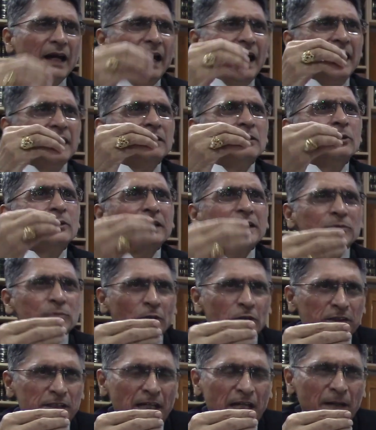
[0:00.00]
And look at
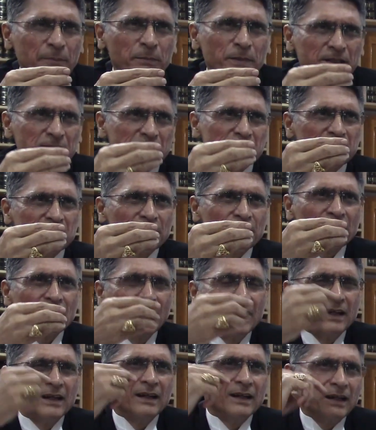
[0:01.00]
what happens.
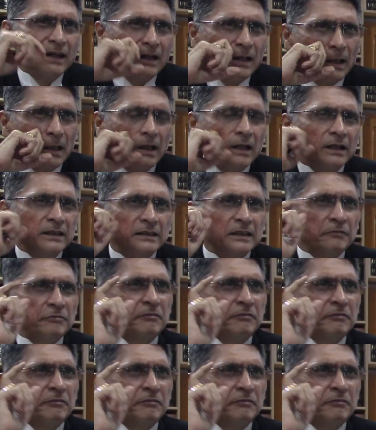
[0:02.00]
The